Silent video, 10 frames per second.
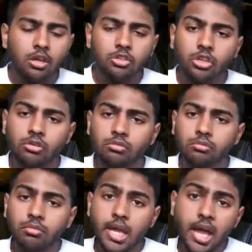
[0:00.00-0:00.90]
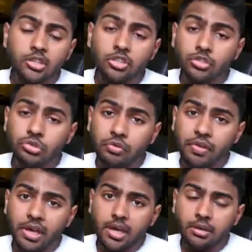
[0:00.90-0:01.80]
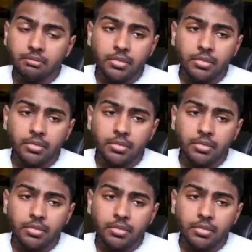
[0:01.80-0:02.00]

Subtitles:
So as you saw there,